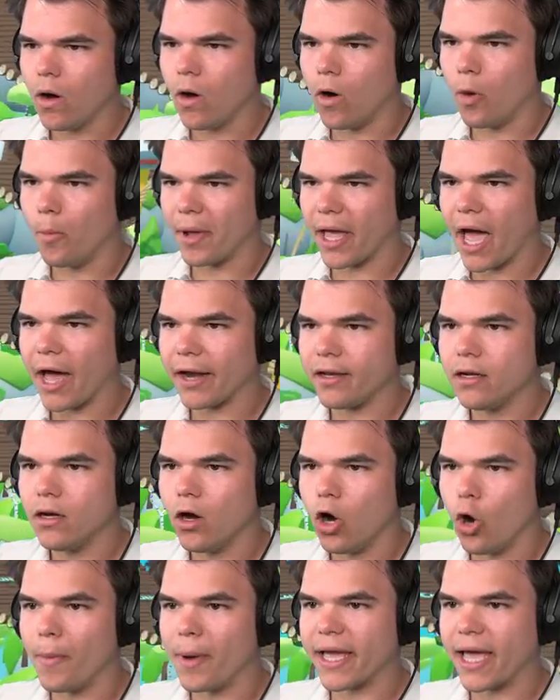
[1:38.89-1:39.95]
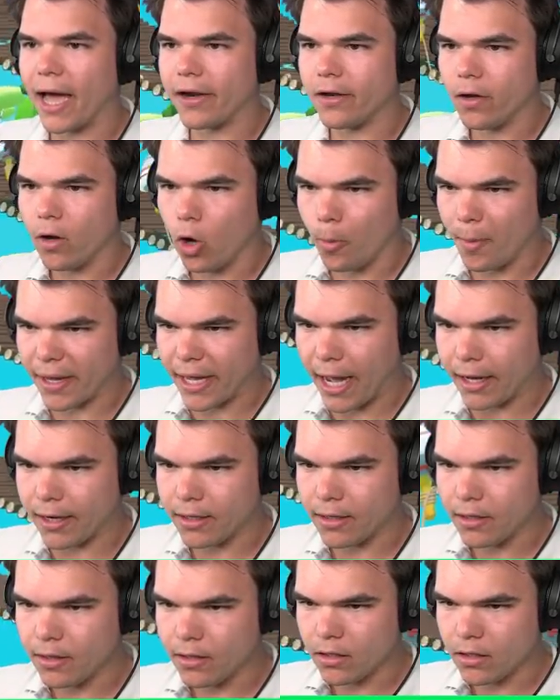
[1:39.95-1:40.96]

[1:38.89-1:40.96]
Oh my god. Oh my god.